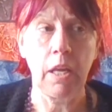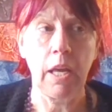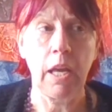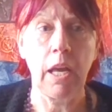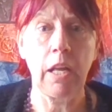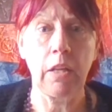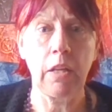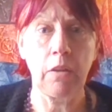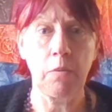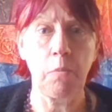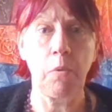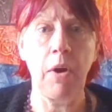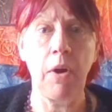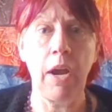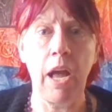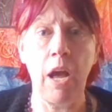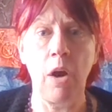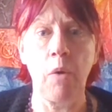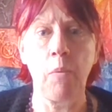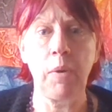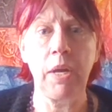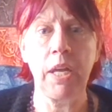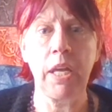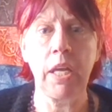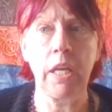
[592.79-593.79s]
It's more how
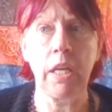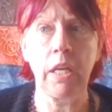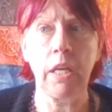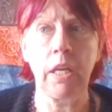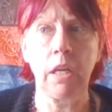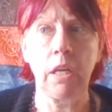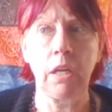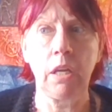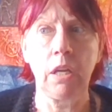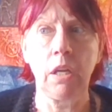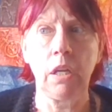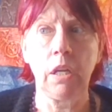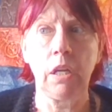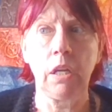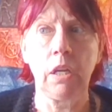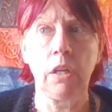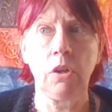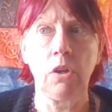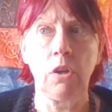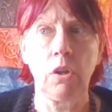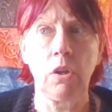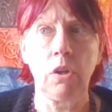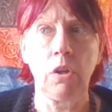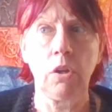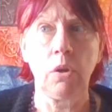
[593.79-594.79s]
we
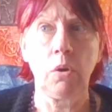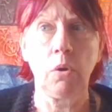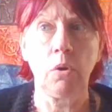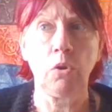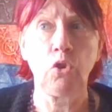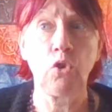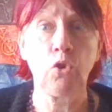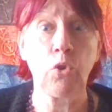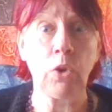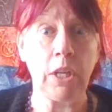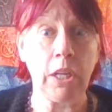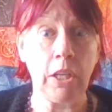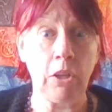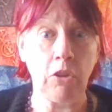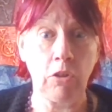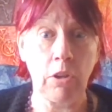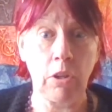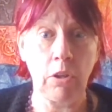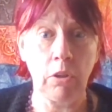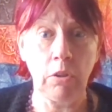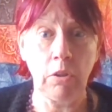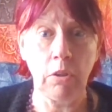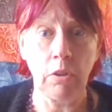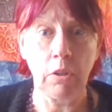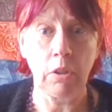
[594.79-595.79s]
treat each
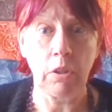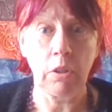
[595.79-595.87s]
other,